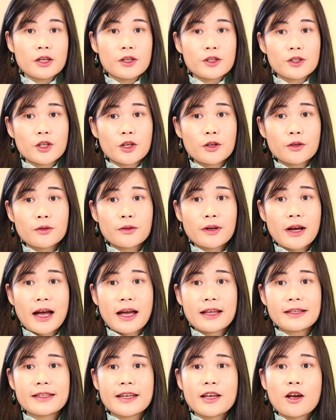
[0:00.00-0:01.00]
So
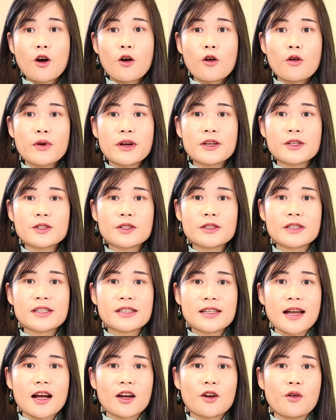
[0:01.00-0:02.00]
they always
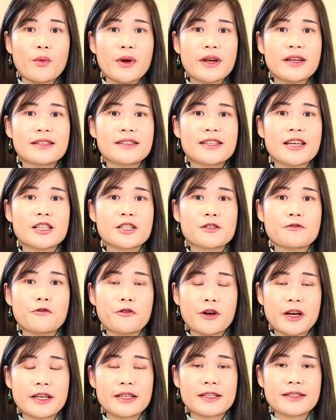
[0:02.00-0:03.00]
stuck with this
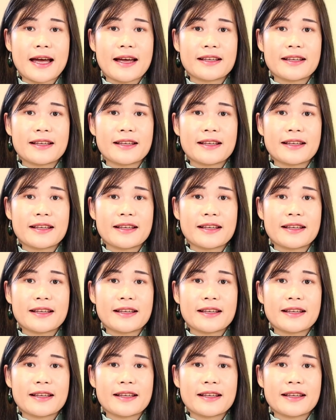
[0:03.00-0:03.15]
phrase,